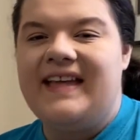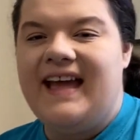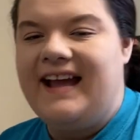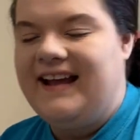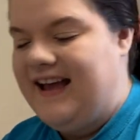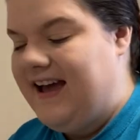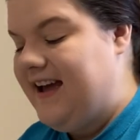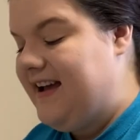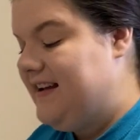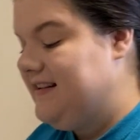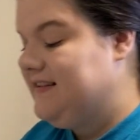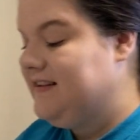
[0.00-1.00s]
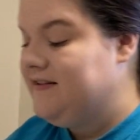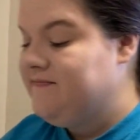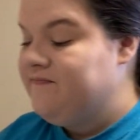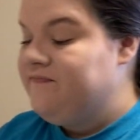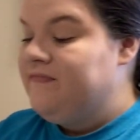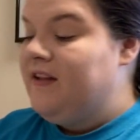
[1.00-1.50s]
Hi guys.
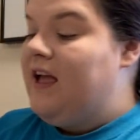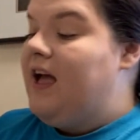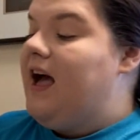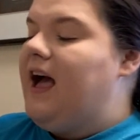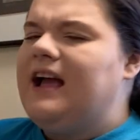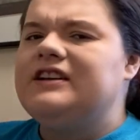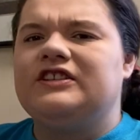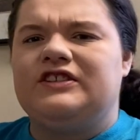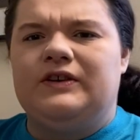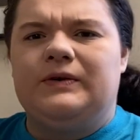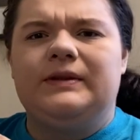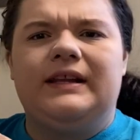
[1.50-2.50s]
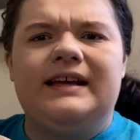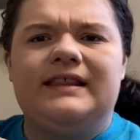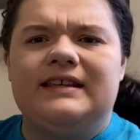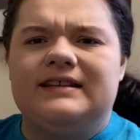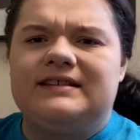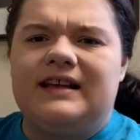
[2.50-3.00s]
I just don't like
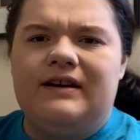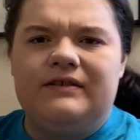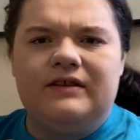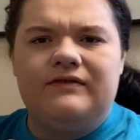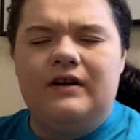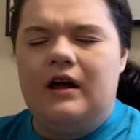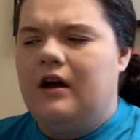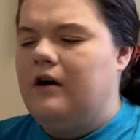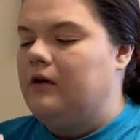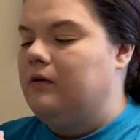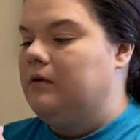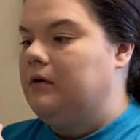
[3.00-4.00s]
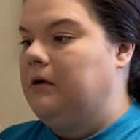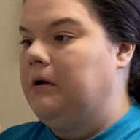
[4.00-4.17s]
the sound of no.